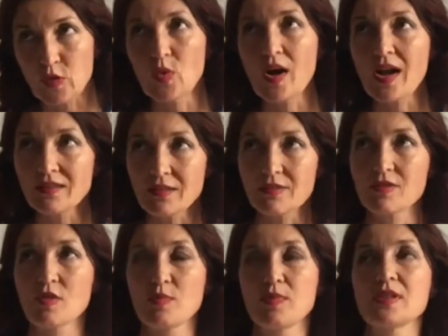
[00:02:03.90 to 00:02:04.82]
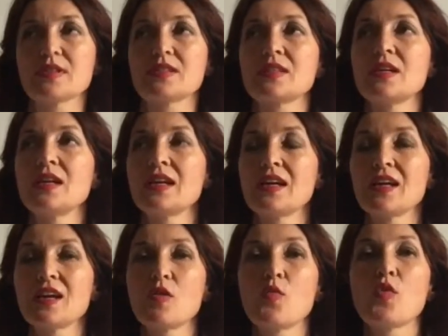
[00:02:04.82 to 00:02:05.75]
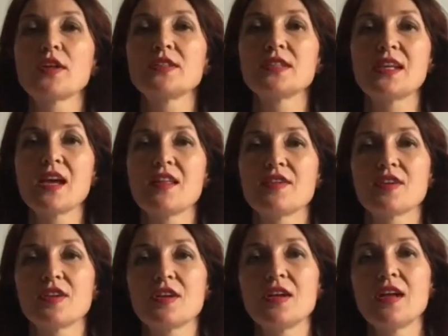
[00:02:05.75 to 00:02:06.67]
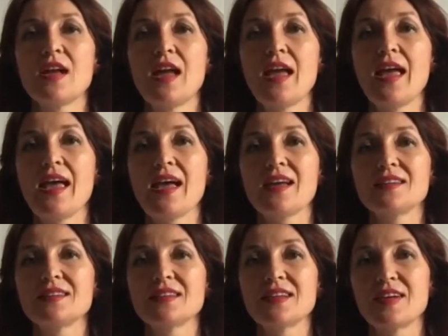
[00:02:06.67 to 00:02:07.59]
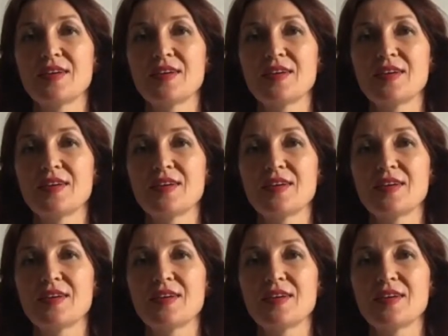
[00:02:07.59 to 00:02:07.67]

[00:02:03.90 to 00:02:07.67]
you and the therapist can kind of work together and